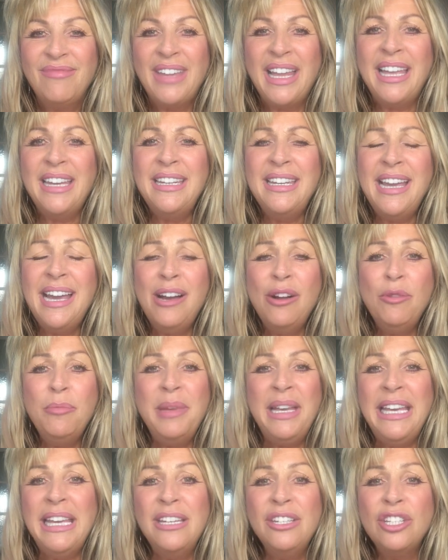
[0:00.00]
And now
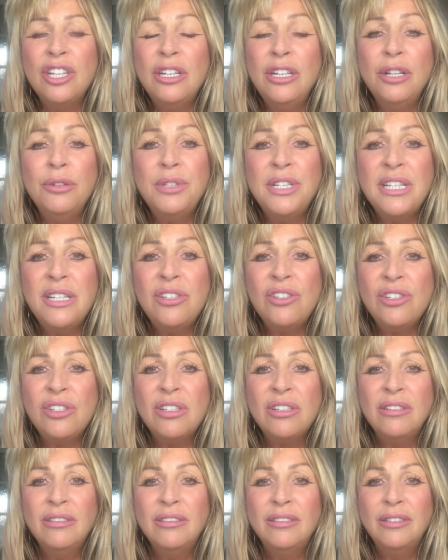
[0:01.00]
begin to
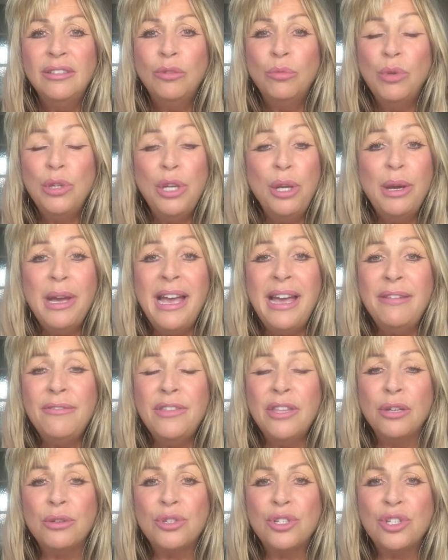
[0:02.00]
notice when you have
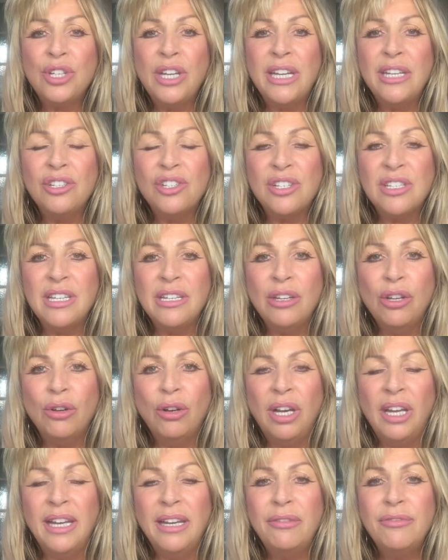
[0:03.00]
those changes in your
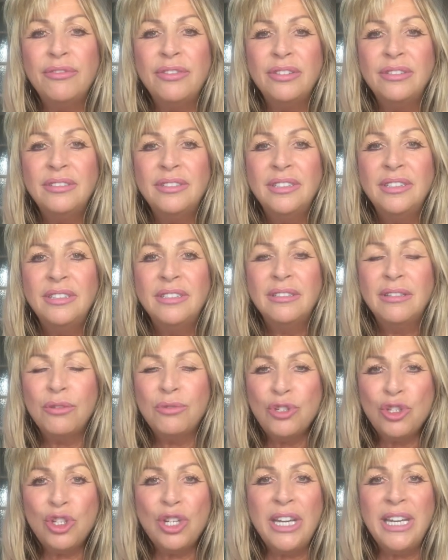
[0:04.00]
life, those
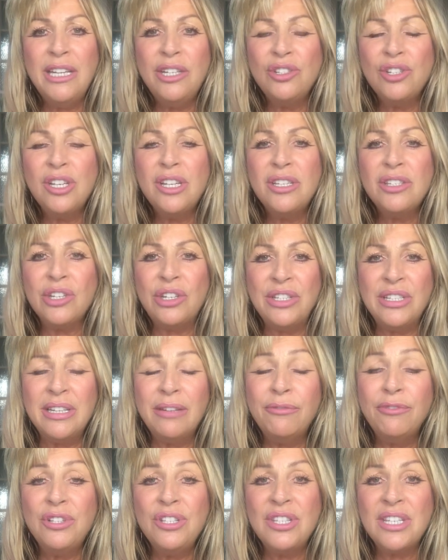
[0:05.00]
changes and
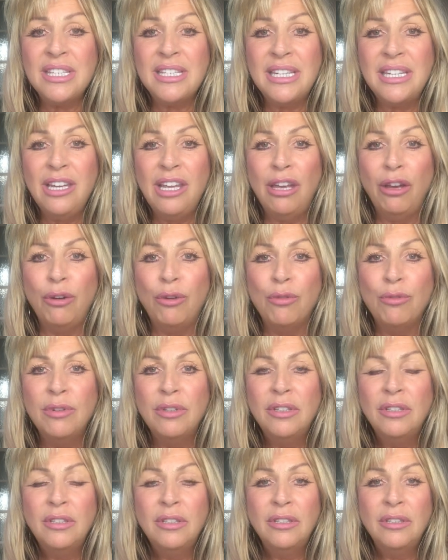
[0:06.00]
differences in you,
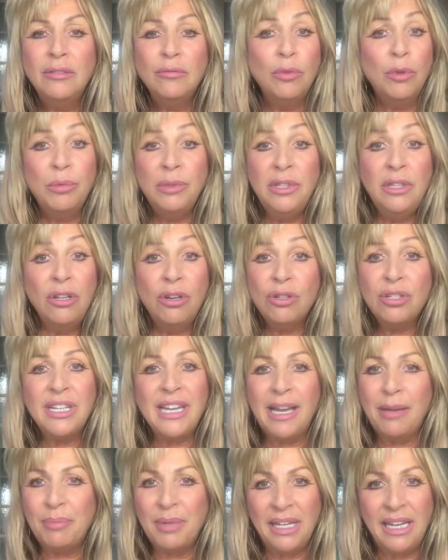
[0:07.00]
what will not
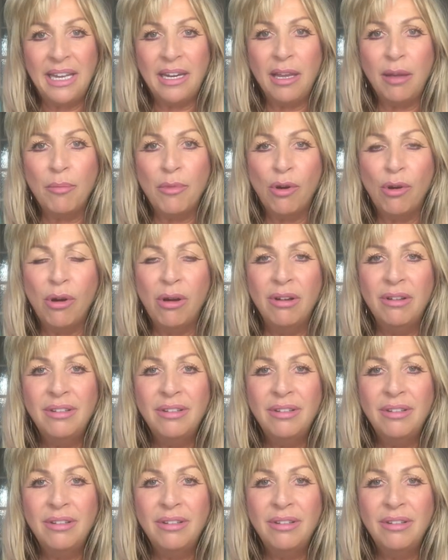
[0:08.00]
happen anymore?